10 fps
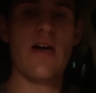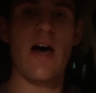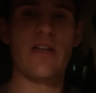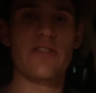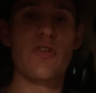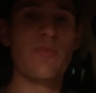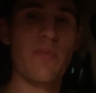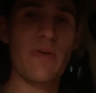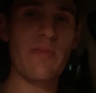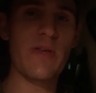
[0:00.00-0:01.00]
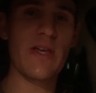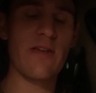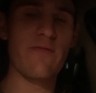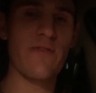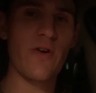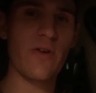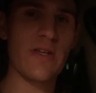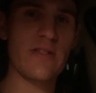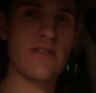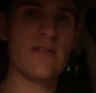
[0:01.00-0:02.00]
a scoop of BPN in
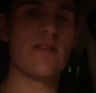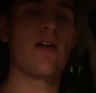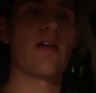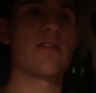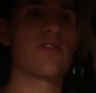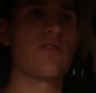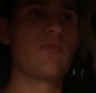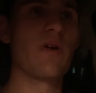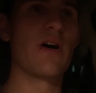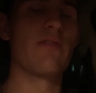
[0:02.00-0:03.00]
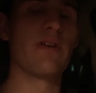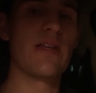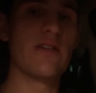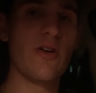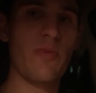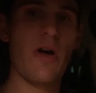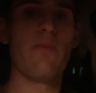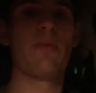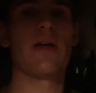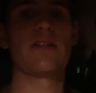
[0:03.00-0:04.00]
Focus, a scoop of Endo
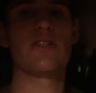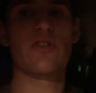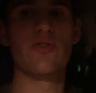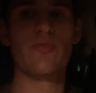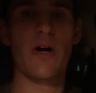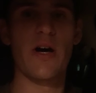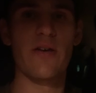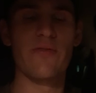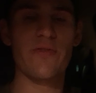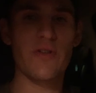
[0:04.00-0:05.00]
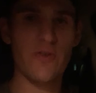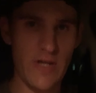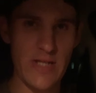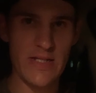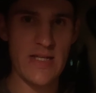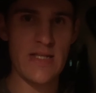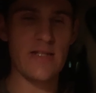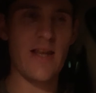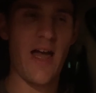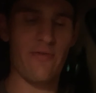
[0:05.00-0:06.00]
Pump, and a scoop of
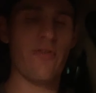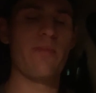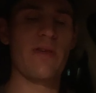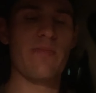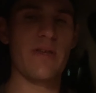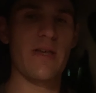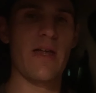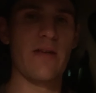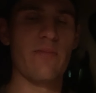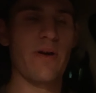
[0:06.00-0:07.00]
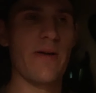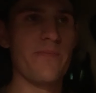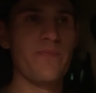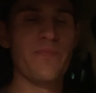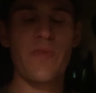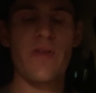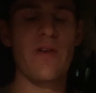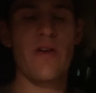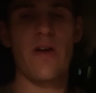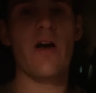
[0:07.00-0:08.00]
creatine, not from BPN, but
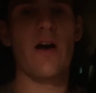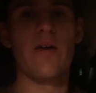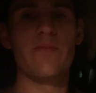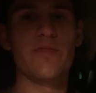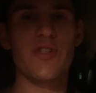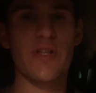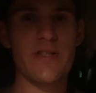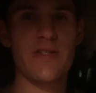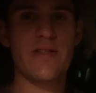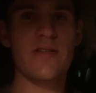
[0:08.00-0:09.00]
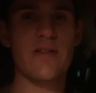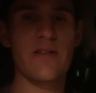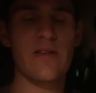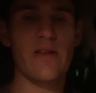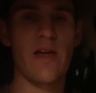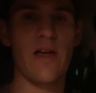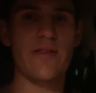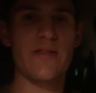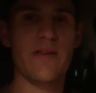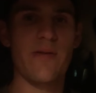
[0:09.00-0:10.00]
just
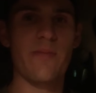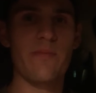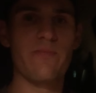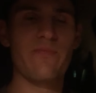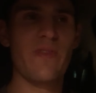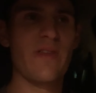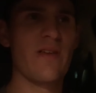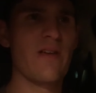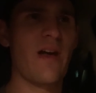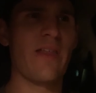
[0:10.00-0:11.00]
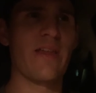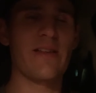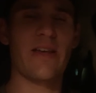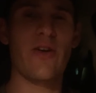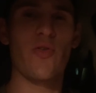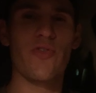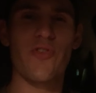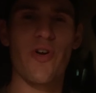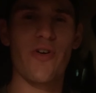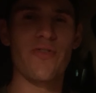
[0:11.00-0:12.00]
some, I think, like Gold
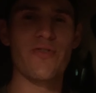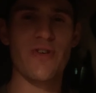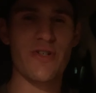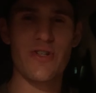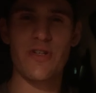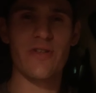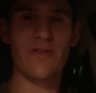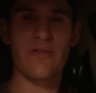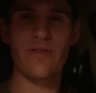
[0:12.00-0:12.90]
Star Nutrition